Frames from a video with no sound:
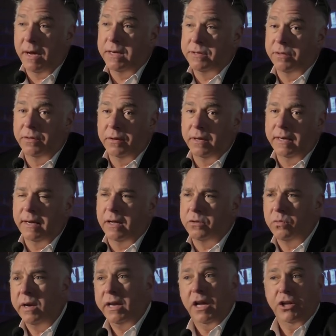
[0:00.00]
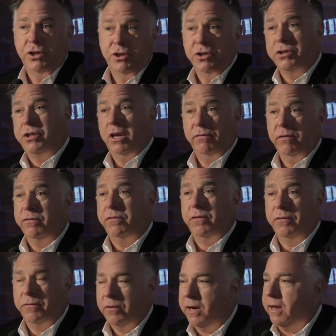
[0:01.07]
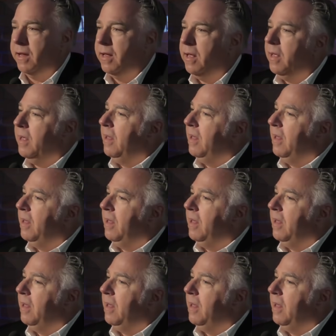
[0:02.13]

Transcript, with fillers: Why is it $30? Why can't you just give it for free?